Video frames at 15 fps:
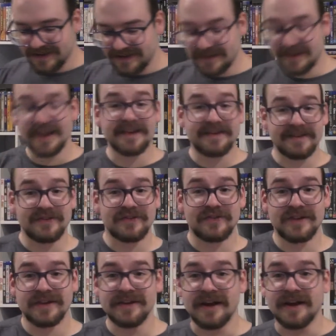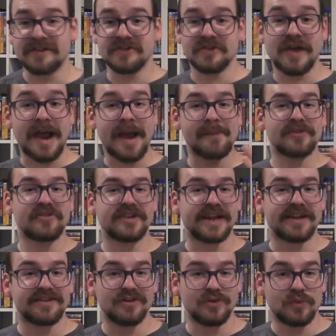So that's interesting. I don't know how much it
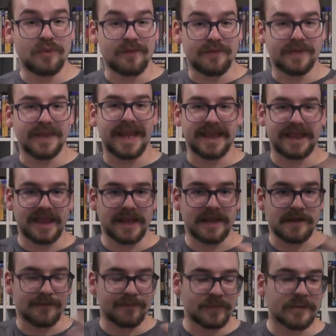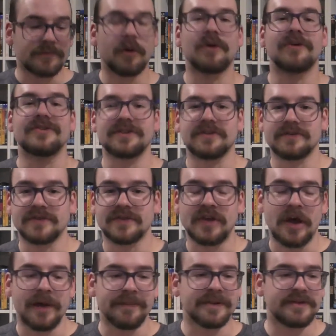has to do with, the politics of the
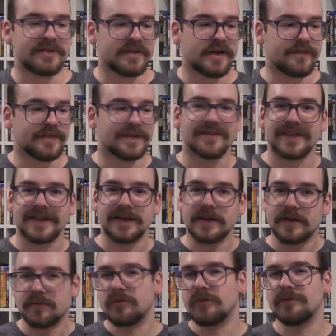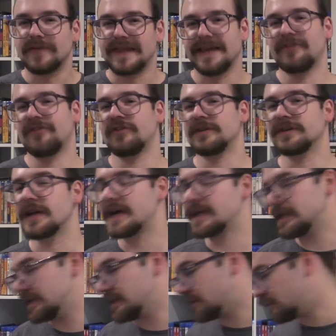time, but it's enough that it's a reflection kind
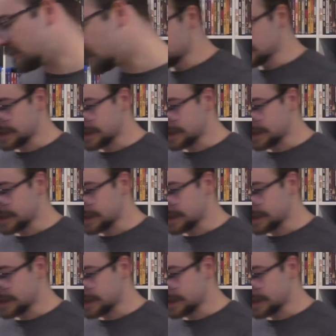of deal.